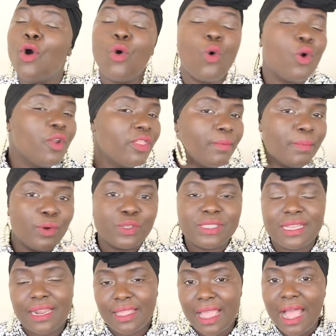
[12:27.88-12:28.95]
All of the books
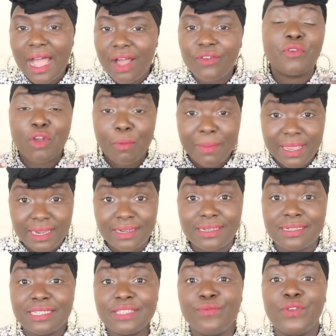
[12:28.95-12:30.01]
that I have recommended
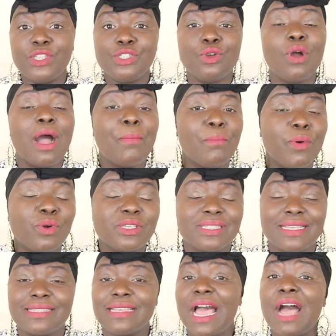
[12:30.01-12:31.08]
in this video are books
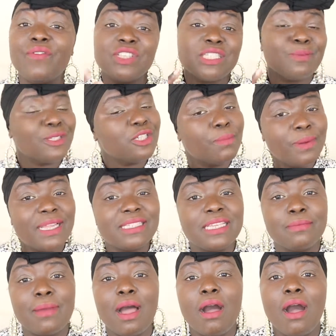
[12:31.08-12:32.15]
that have a special place
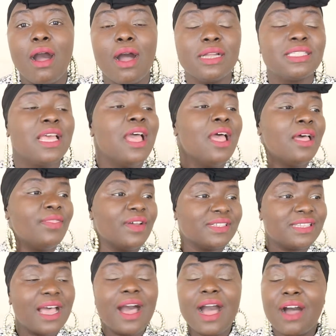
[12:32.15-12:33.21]
in my heart,
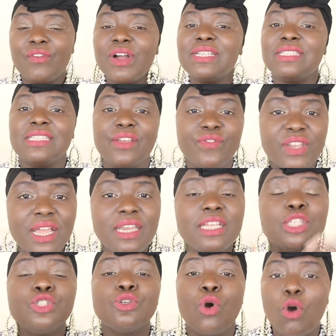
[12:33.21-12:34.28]
that have
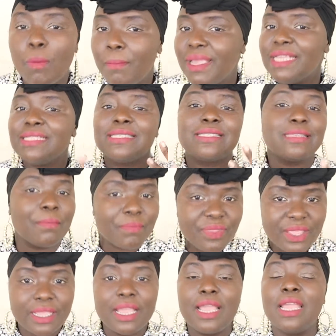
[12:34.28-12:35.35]
definitely taught me
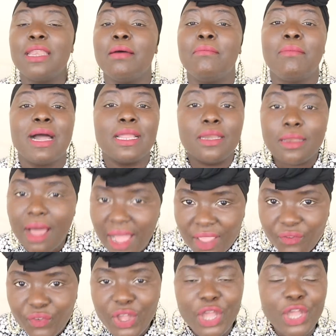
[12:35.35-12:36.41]
something in my life.